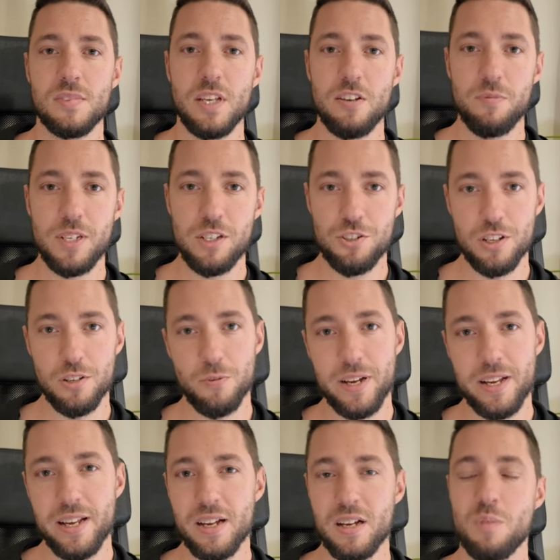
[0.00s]
They've been
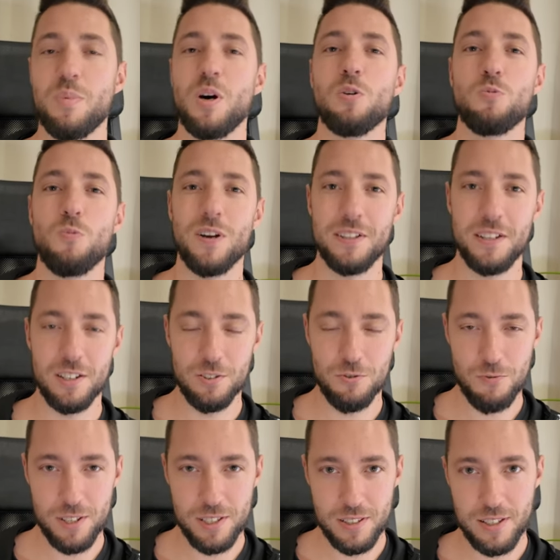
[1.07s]
generating about
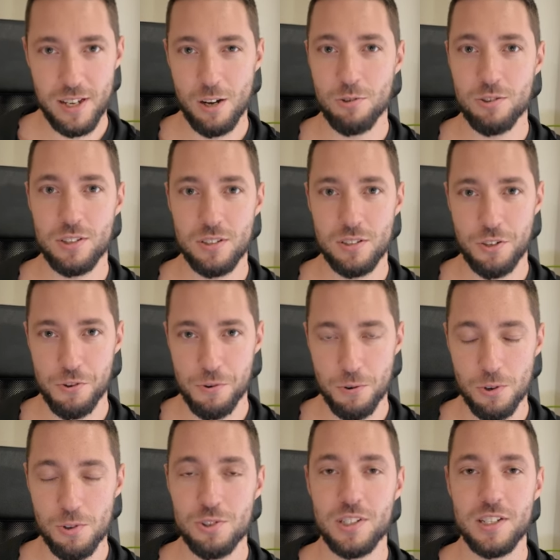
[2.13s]
100,000
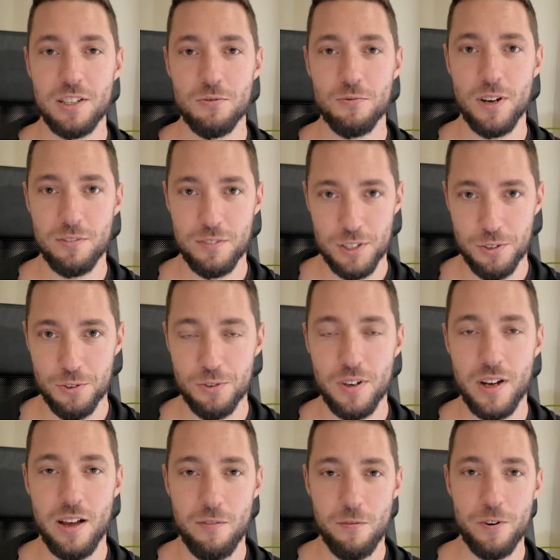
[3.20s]
euros in revenue
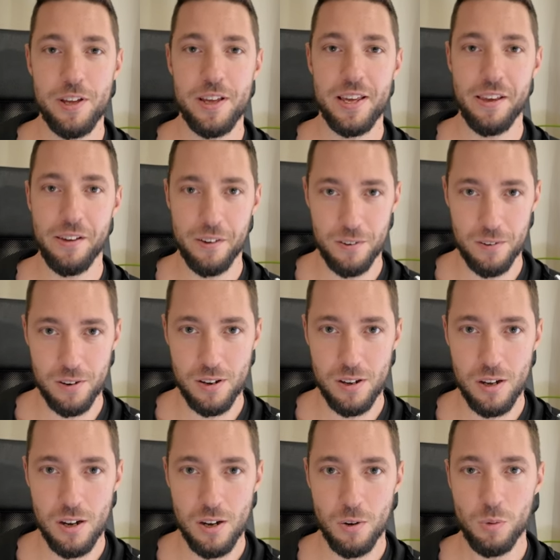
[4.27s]
every year,
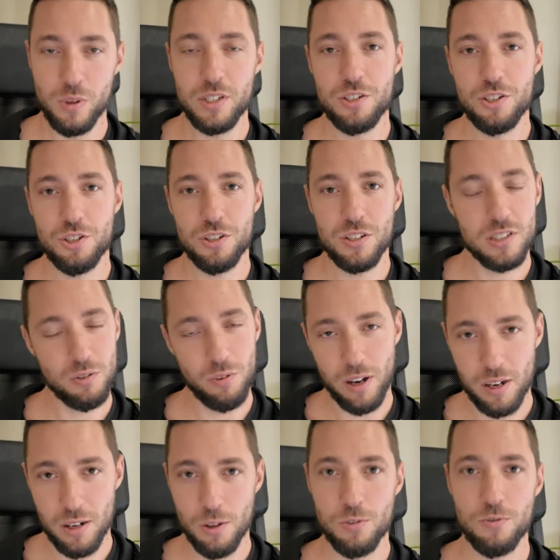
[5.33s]
which is
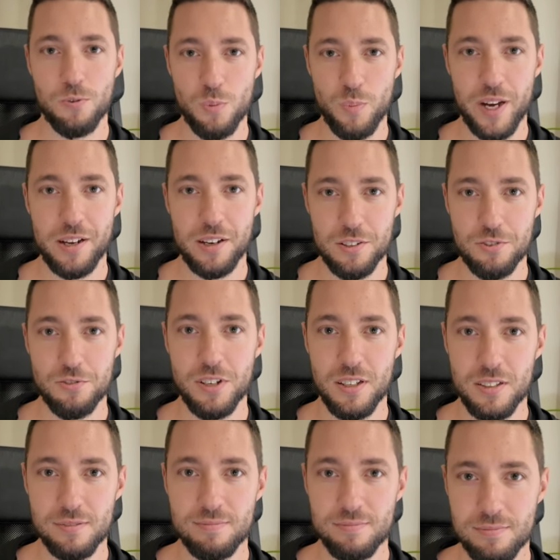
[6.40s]
quite a lot for my
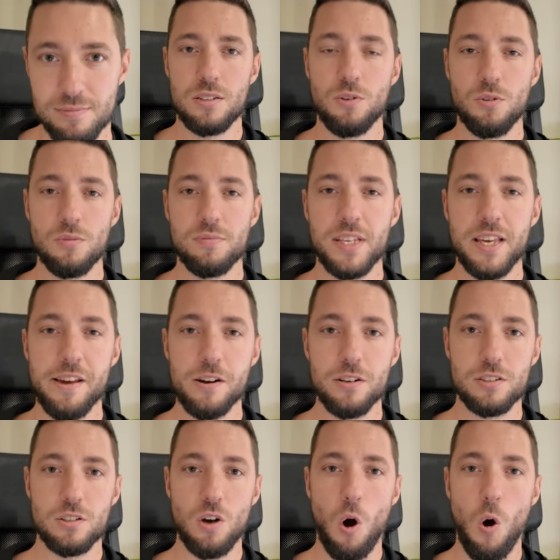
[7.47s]
country. So
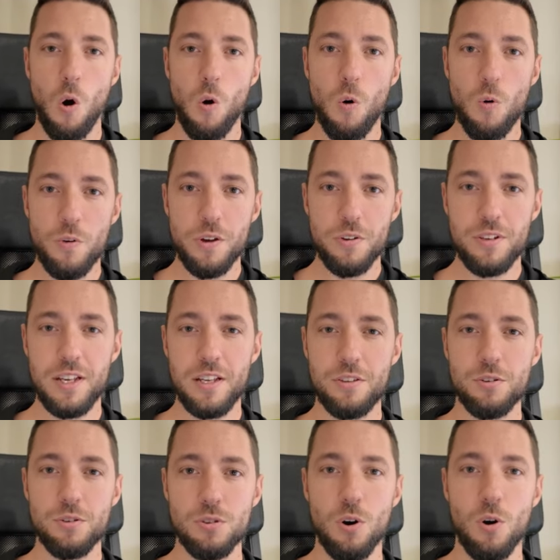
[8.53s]
here's all you
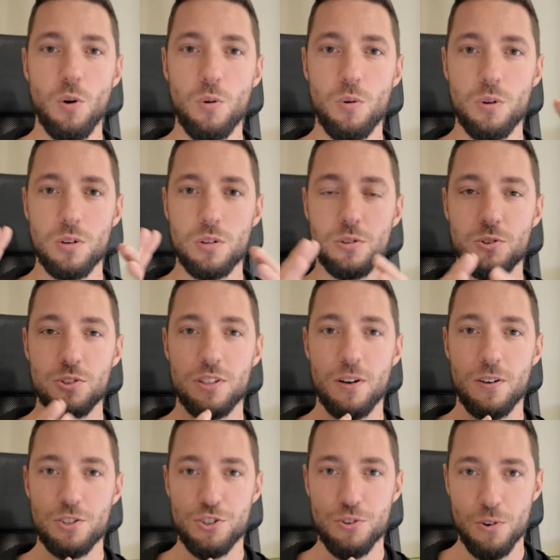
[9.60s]
need to know to
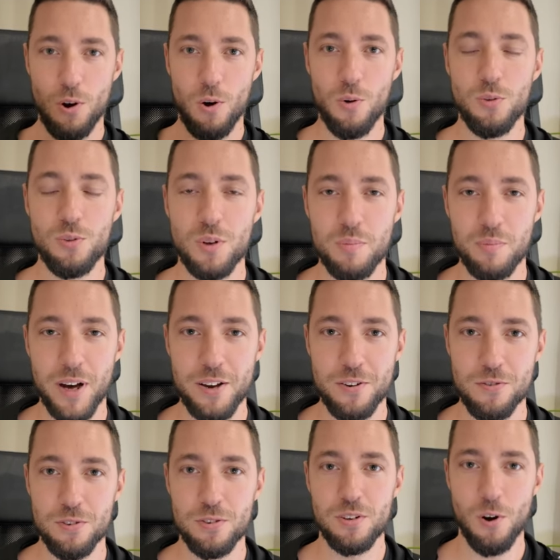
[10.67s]
start your own
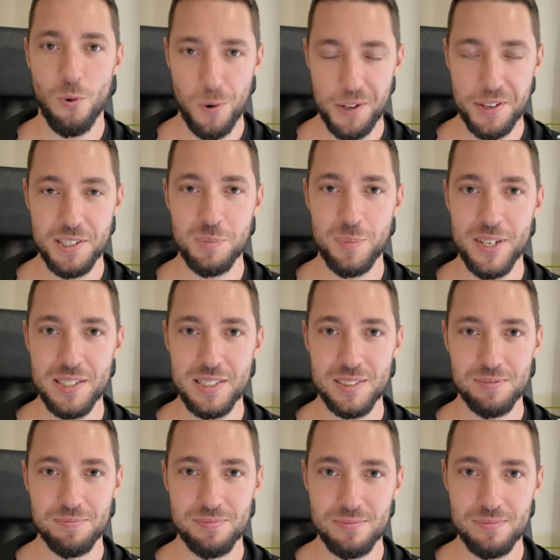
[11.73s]
micro coworking space.